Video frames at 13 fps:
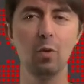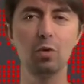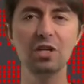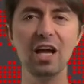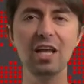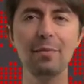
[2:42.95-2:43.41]

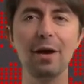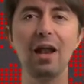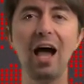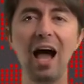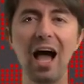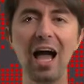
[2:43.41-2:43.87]
We're talking
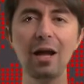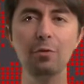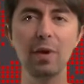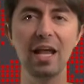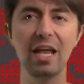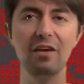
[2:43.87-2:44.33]
about
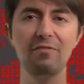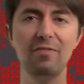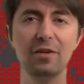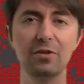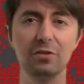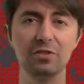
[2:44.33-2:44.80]
high-ranking
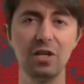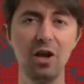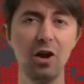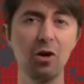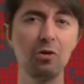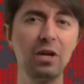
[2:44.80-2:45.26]
officials
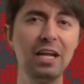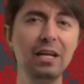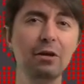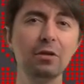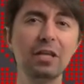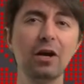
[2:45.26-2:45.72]
earning
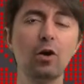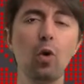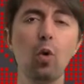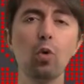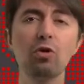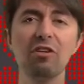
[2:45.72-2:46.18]
nearly
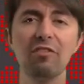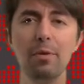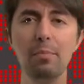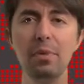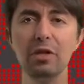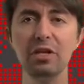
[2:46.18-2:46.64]

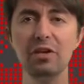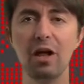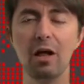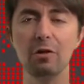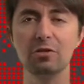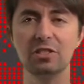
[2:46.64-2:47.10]

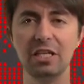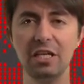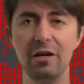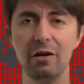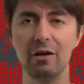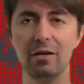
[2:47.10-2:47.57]
$250,000 a
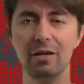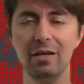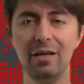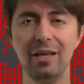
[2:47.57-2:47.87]
year,